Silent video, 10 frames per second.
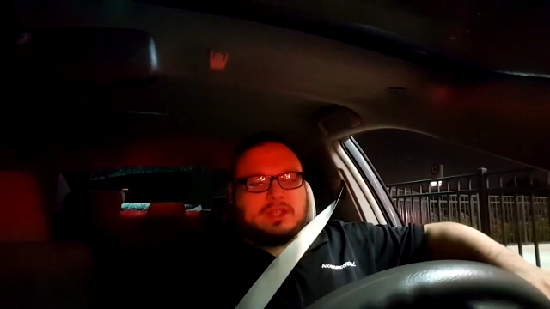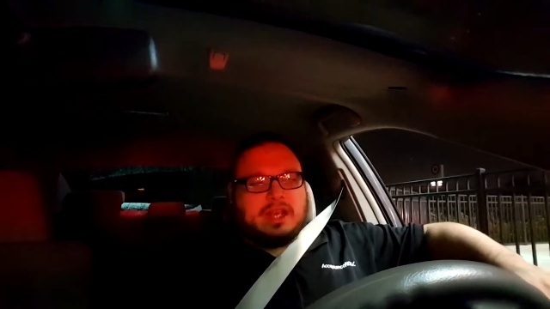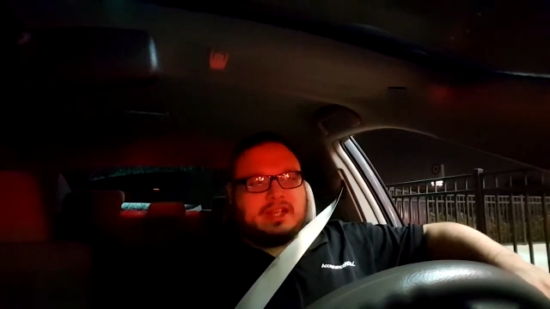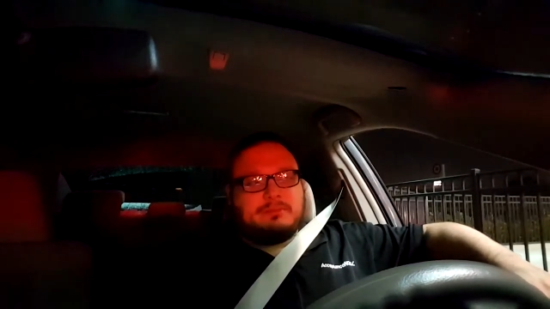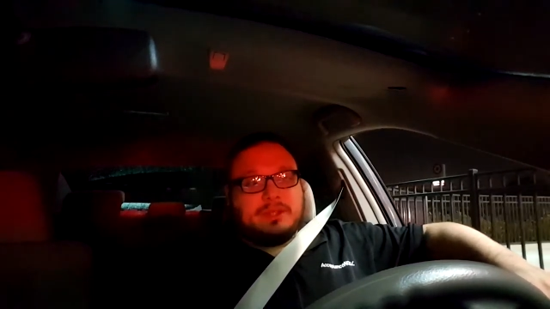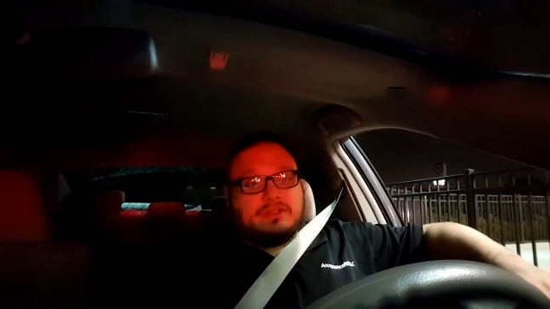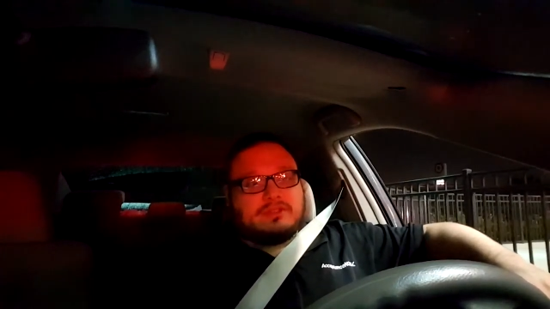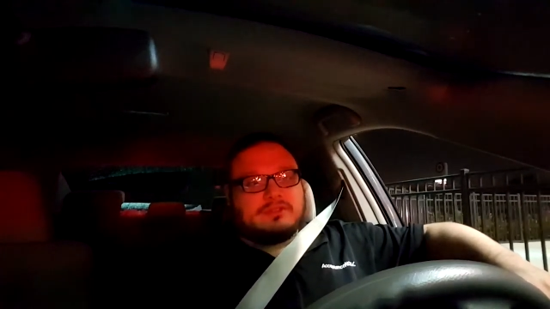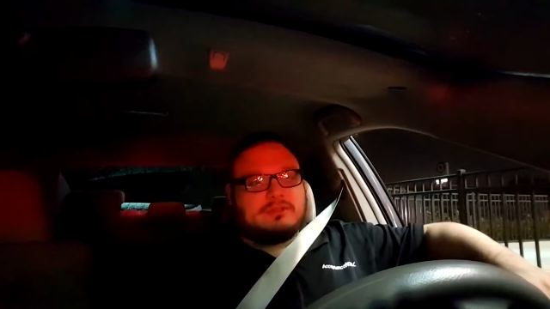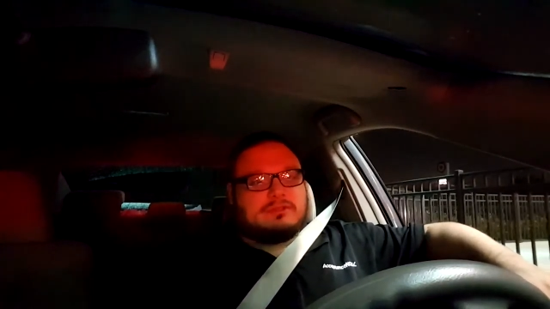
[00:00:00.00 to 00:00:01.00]
I didn't mean
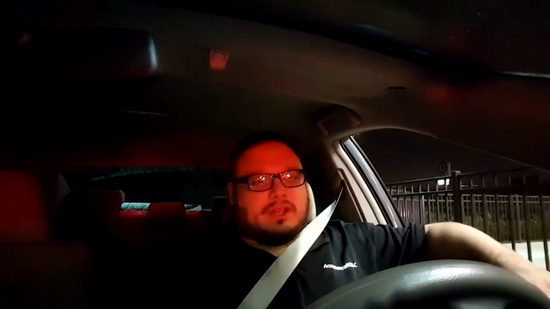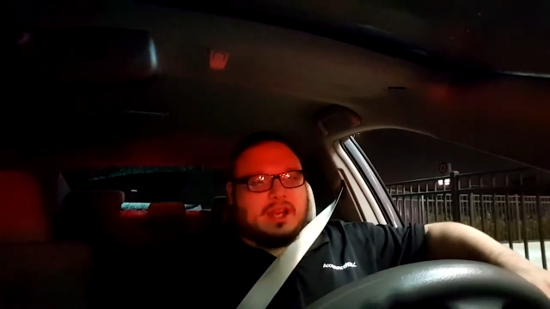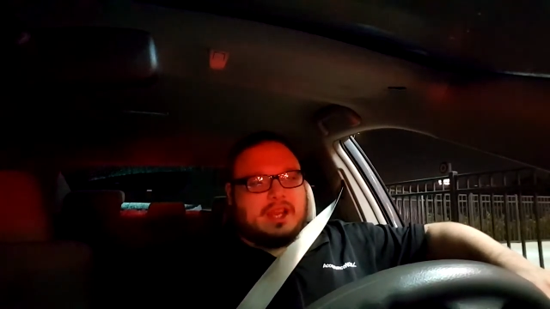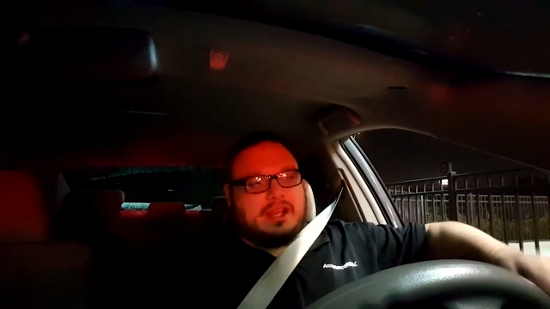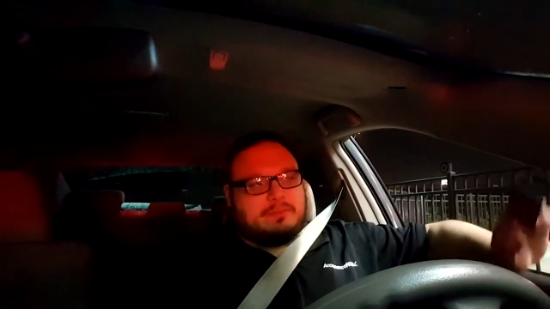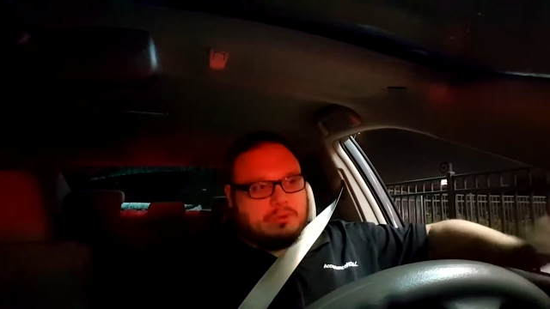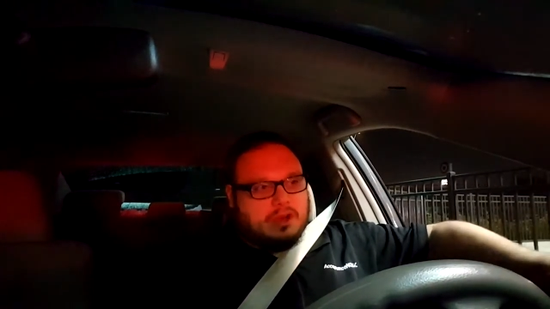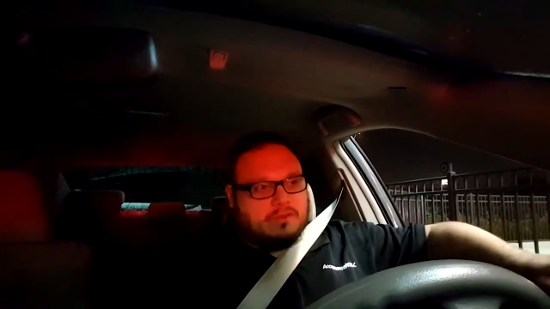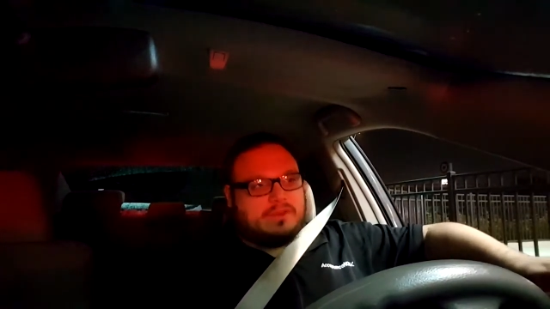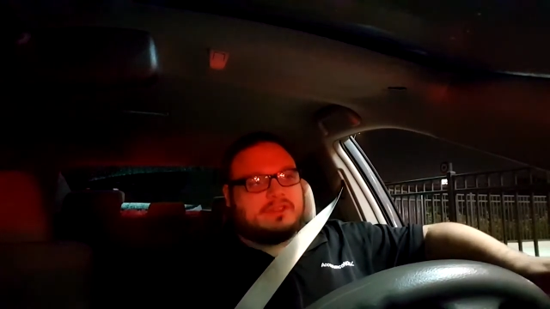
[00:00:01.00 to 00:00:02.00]
to. I ate
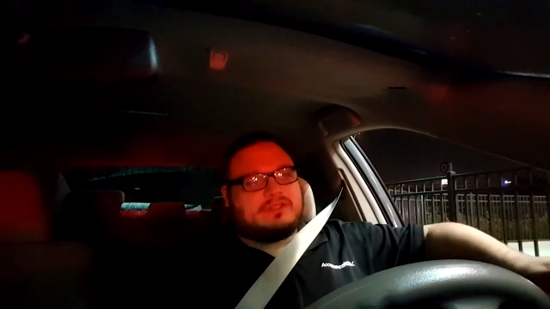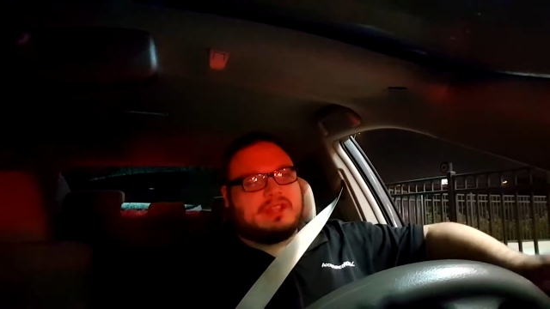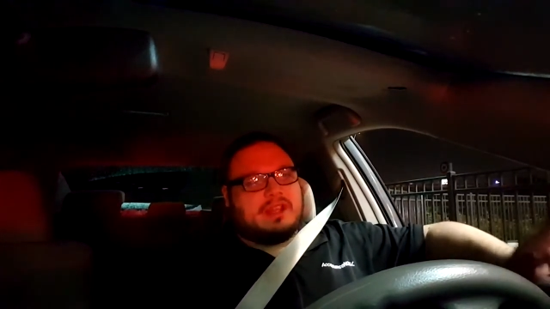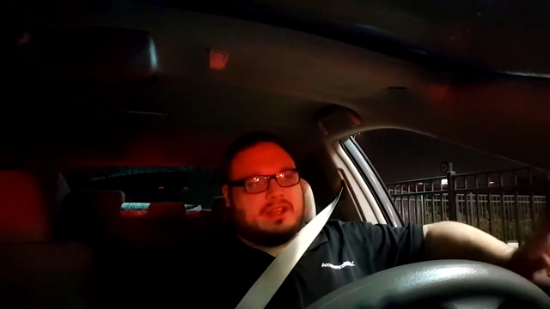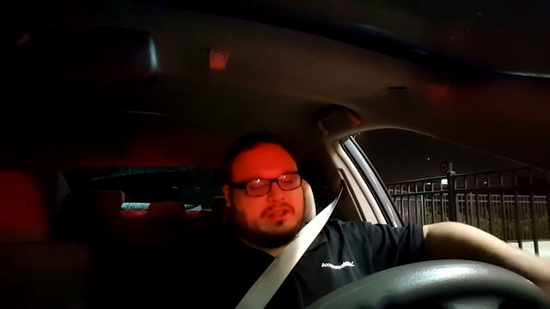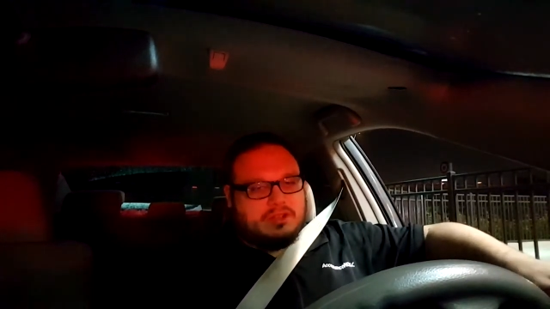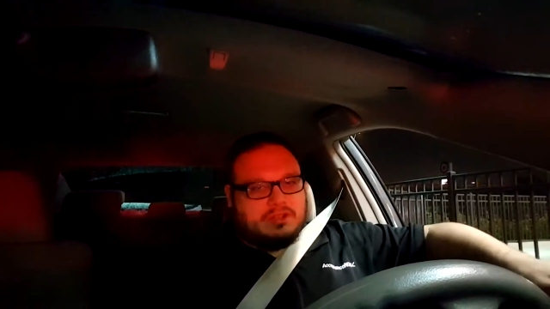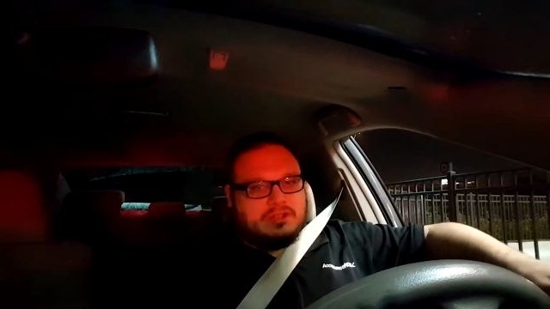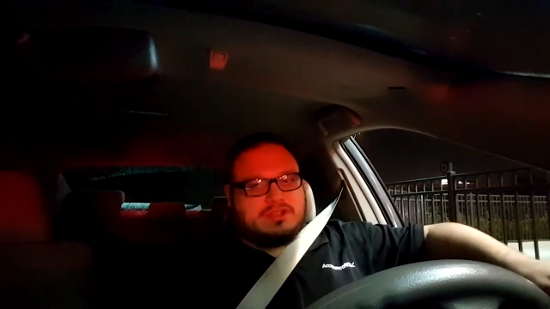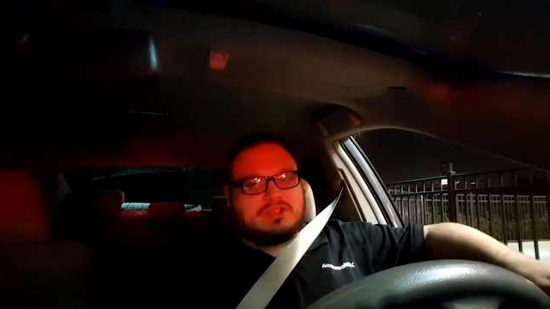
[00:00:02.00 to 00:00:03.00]
breakfast, I ate
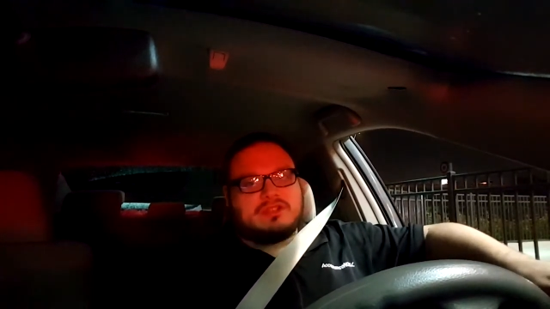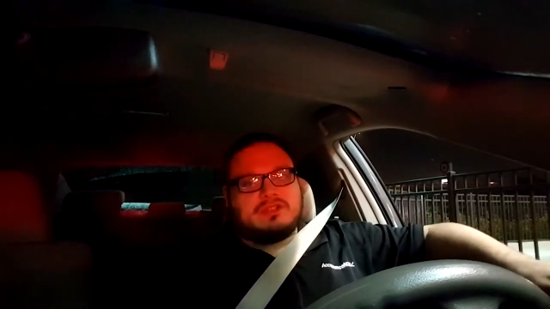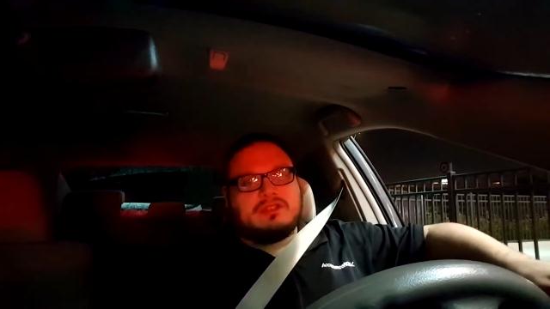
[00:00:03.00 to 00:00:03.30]
lunch.